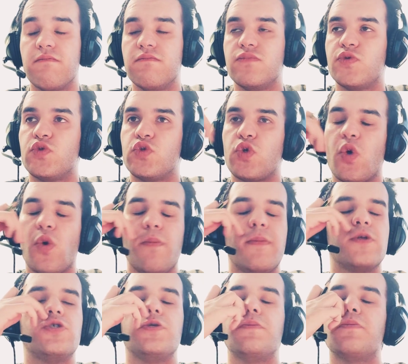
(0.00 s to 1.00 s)
so
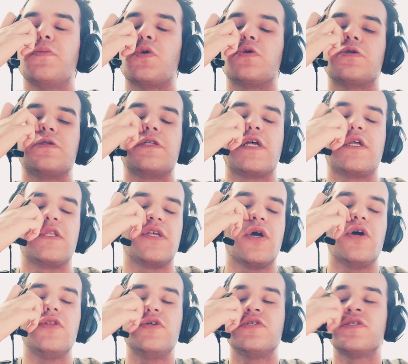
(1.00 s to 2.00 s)
much important than the
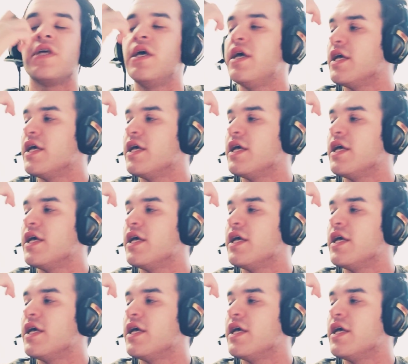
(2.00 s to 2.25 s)
others.